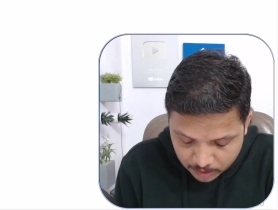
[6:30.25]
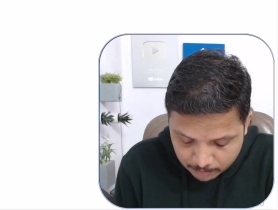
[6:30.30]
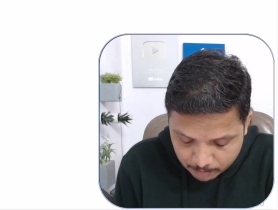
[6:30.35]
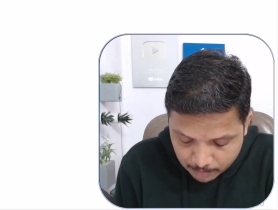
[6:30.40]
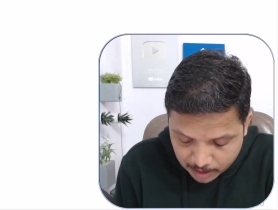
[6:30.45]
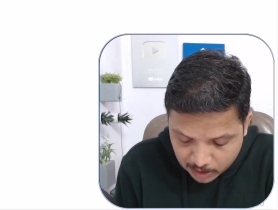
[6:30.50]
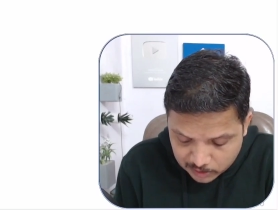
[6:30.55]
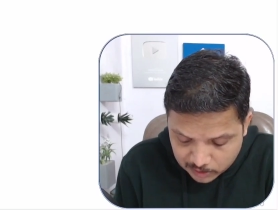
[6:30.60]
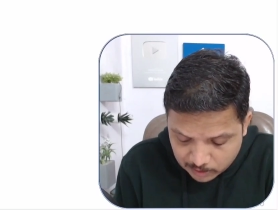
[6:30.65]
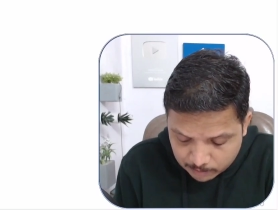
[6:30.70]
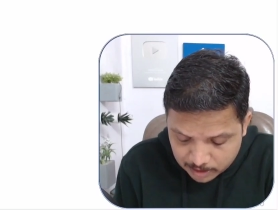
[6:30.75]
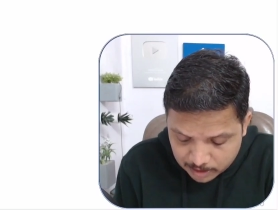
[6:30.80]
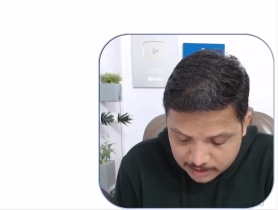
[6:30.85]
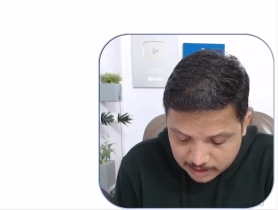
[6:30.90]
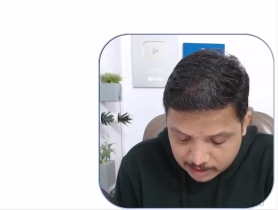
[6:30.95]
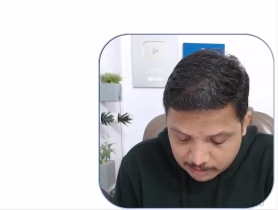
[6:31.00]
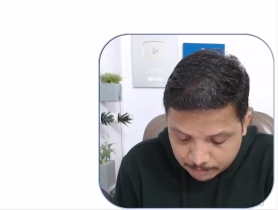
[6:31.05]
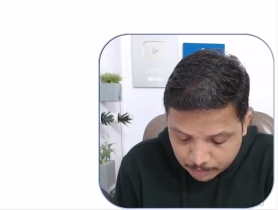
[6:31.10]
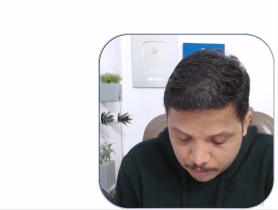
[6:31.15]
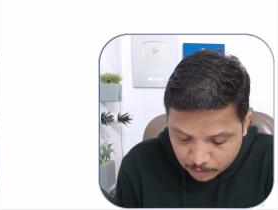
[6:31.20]
Because of this
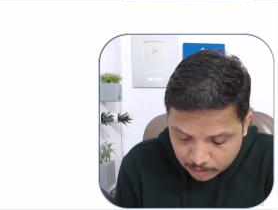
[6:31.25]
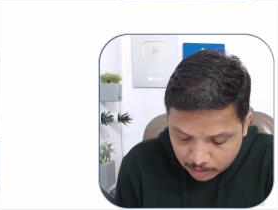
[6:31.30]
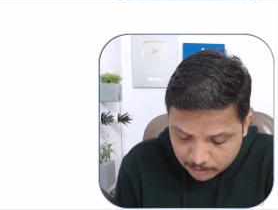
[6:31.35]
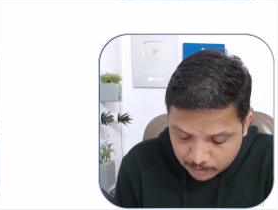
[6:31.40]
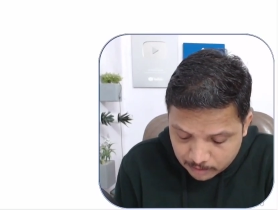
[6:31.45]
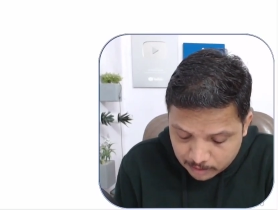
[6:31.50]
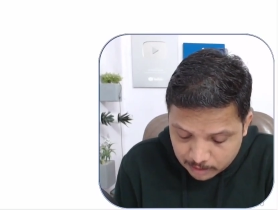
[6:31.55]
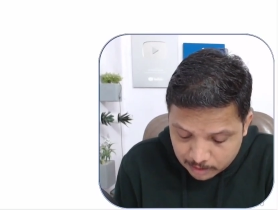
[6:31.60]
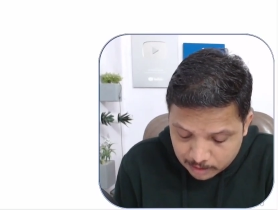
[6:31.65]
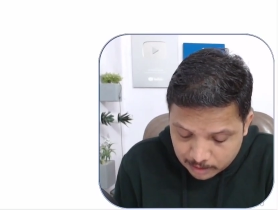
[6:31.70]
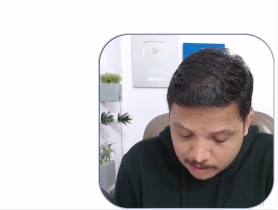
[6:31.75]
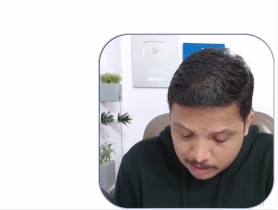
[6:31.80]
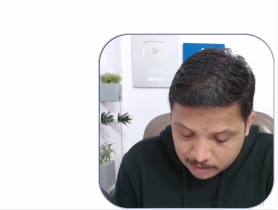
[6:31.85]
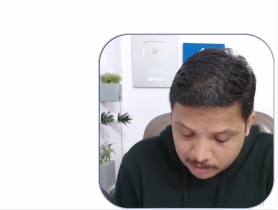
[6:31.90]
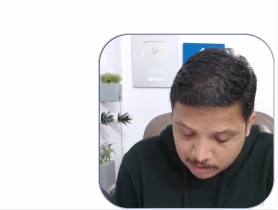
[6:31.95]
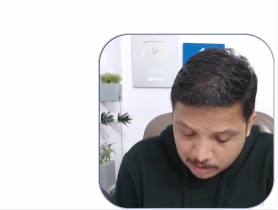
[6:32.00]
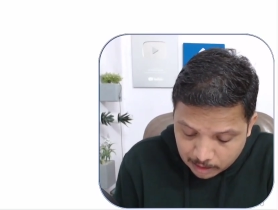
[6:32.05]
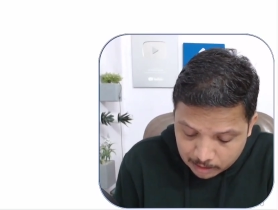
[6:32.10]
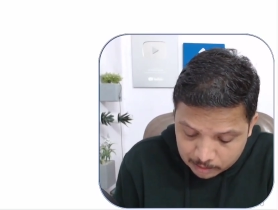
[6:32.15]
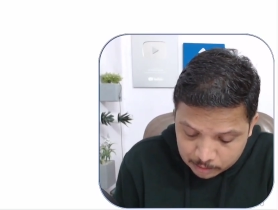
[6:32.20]
input,
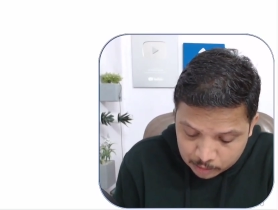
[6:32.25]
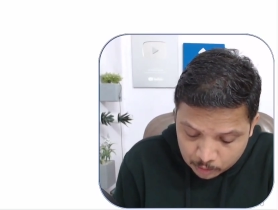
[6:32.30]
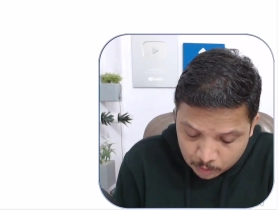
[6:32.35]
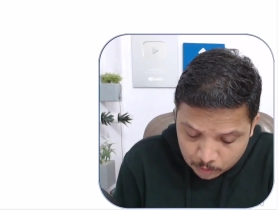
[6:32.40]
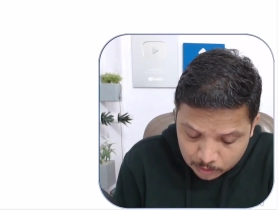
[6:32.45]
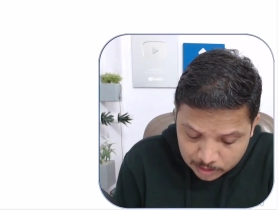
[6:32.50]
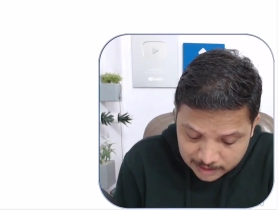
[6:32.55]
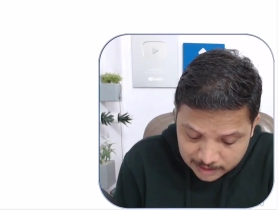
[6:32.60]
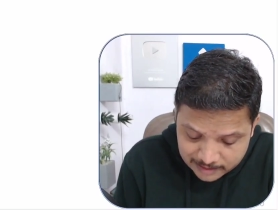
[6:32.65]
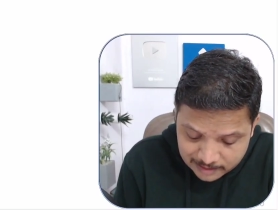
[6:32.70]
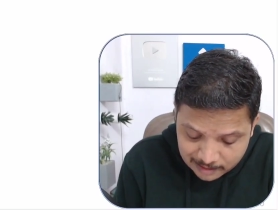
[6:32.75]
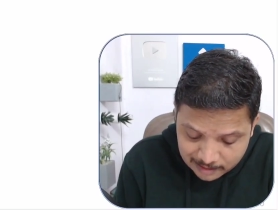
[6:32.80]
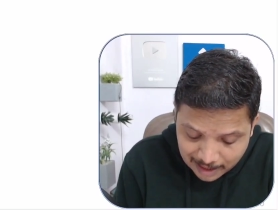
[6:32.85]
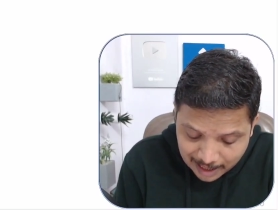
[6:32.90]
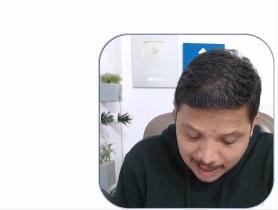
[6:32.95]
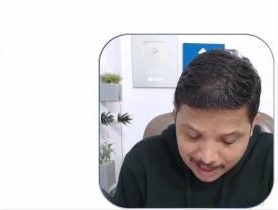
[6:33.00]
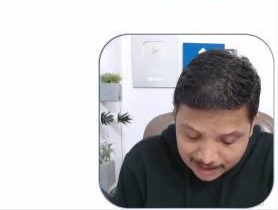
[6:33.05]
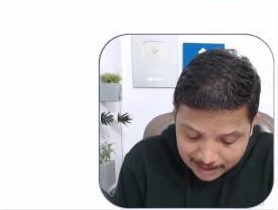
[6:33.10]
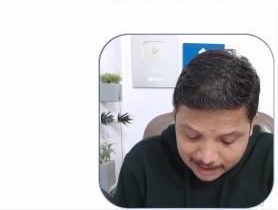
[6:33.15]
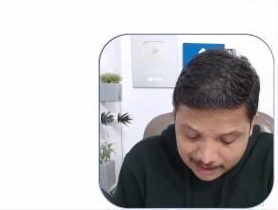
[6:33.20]
through this
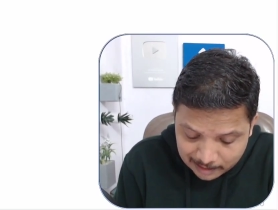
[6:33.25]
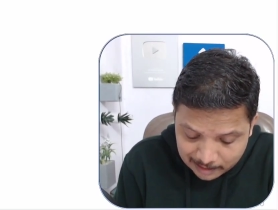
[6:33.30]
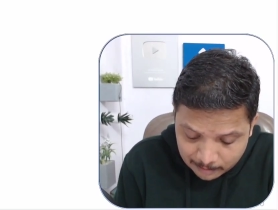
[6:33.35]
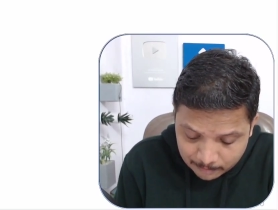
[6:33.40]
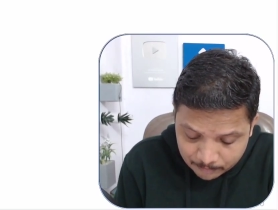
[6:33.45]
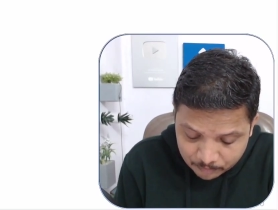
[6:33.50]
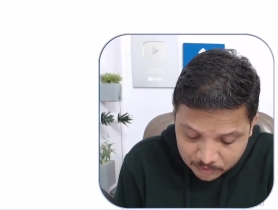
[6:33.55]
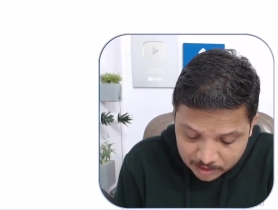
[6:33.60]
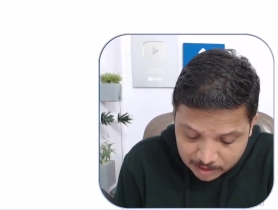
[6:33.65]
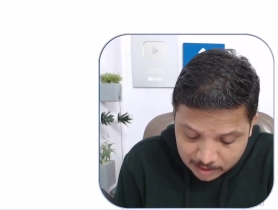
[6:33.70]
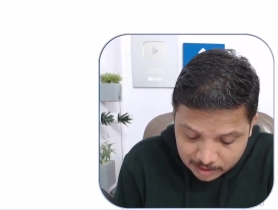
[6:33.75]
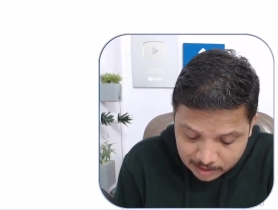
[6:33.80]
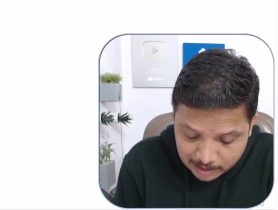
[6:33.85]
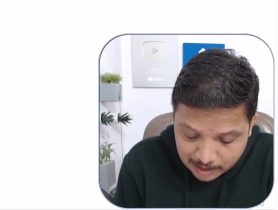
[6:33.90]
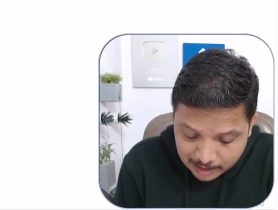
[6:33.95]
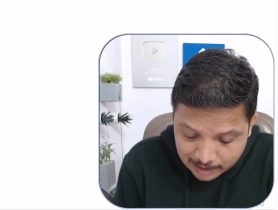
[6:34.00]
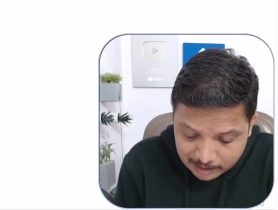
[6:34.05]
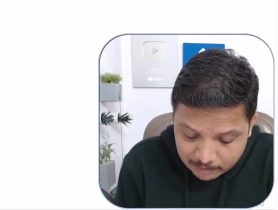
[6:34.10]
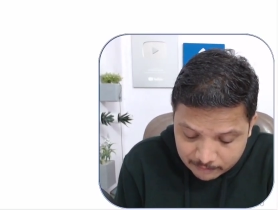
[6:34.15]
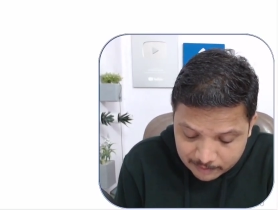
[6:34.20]
RL,
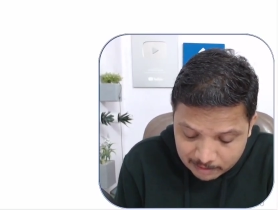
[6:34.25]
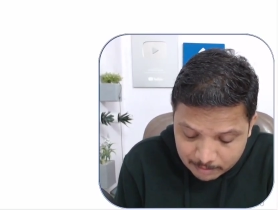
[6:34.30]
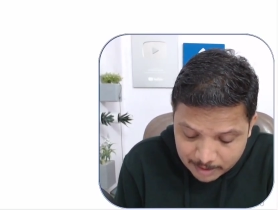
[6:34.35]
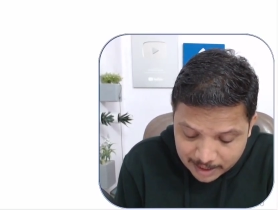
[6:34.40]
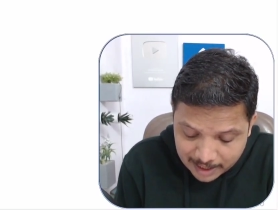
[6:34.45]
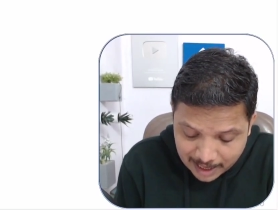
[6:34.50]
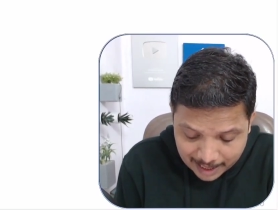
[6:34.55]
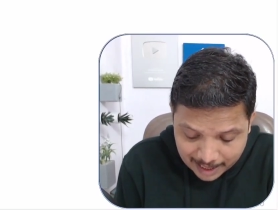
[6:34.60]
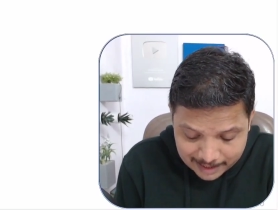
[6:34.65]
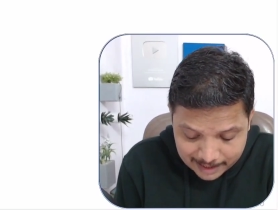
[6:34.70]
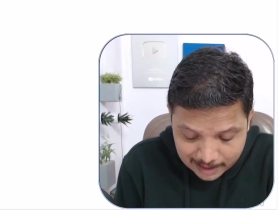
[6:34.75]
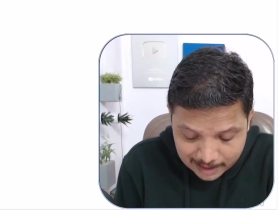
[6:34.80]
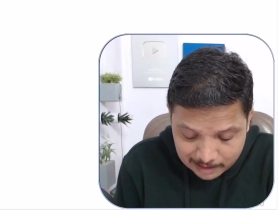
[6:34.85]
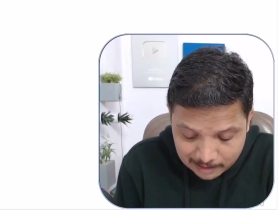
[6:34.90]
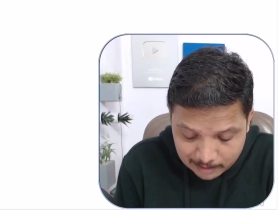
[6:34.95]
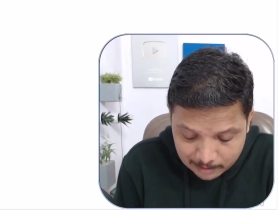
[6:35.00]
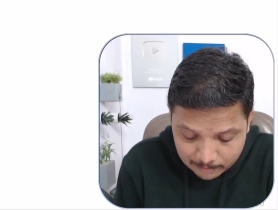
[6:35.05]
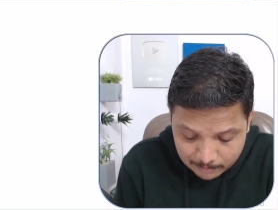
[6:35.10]
current will be IL.